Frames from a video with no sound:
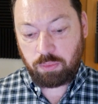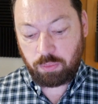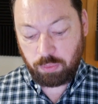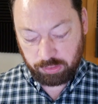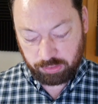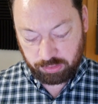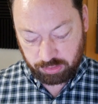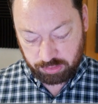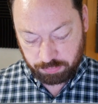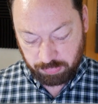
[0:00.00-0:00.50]

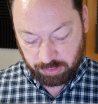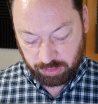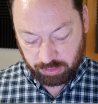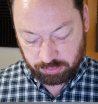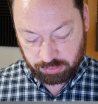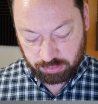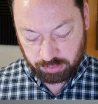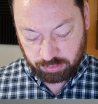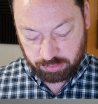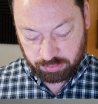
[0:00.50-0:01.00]
What this
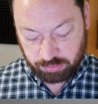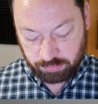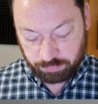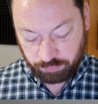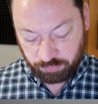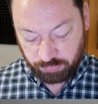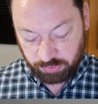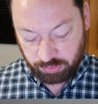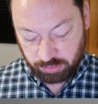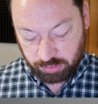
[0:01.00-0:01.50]
means is,
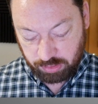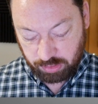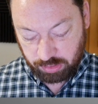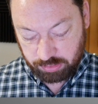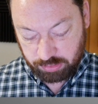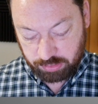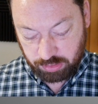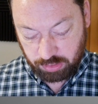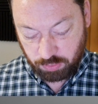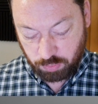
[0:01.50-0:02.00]

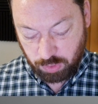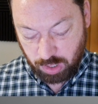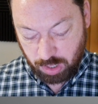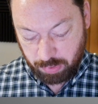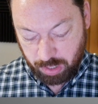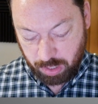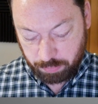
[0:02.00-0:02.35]
does the web